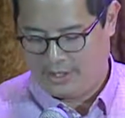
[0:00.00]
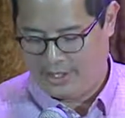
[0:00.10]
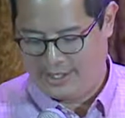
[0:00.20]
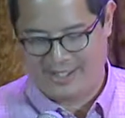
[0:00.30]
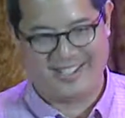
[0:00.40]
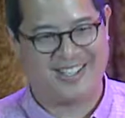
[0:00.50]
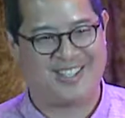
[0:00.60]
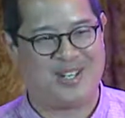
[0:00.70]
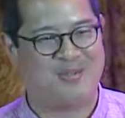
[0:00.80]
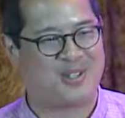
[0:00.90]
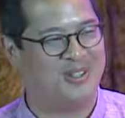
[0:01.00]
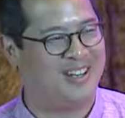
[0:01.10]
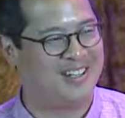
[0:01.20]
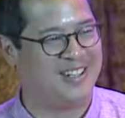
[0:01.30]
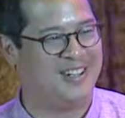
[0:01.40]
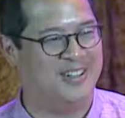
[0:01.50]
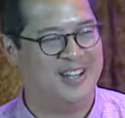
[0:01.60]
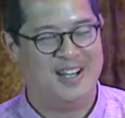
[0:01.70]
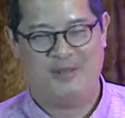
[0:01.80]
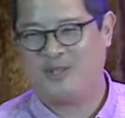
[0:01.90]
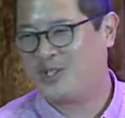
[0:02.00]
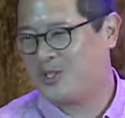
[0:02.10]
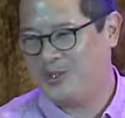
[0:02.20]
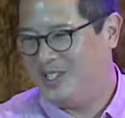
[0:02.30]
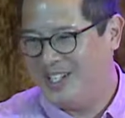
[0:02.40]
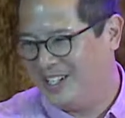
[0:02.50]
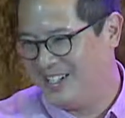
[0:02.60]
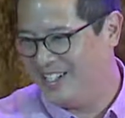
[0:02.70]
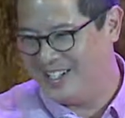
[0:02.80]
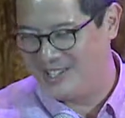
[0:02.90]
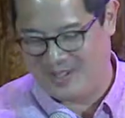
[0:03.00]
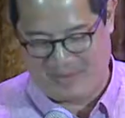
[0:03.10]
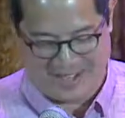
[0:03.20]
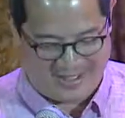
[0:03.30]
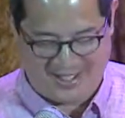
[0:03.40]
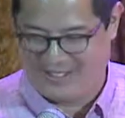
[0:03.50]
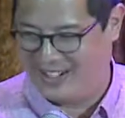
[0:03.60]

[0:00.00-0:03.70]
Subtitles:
It seems so long ago. We were so young and innocent back then,